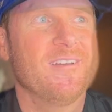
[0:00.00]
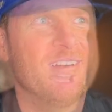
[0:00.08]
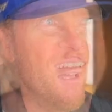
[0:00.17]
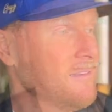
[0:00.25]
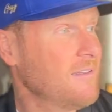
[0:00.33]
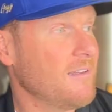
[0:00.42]

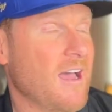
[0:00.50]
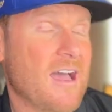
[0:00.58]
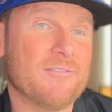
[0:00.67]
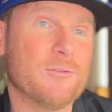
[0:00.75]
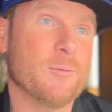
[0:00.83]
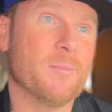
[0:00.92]
And I
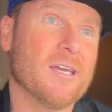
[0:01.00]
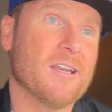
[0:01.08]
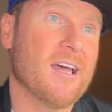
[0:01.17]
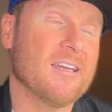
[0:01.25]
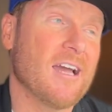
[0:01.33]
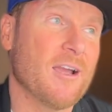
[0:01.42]
have to admit,
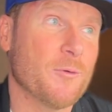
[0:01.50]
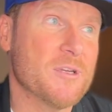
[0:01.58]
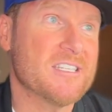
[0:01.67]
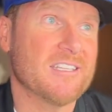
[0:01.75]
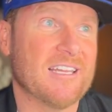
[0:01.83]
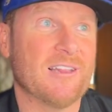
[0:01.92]
I, I
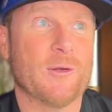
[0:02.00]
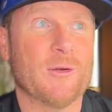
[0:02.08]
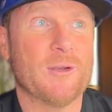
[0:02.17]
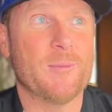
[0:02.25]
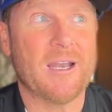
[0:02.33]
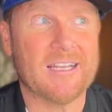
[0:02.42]
recently
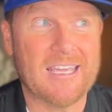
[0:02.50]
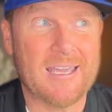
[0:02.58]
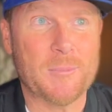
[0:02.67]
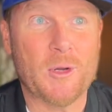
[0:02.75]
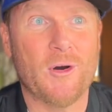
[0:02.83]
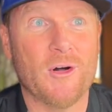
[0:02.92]
learned about a
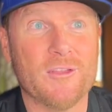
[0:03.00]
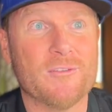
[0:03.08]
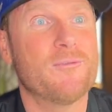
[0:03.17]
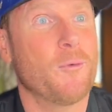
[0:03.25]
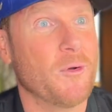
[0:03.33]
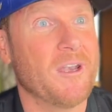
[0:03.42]
game called
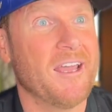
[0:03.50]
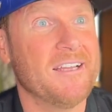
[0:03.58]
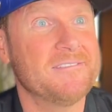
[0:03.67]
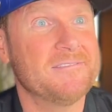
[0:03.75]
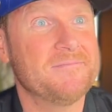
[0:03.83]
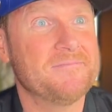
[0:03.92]
Fortnite.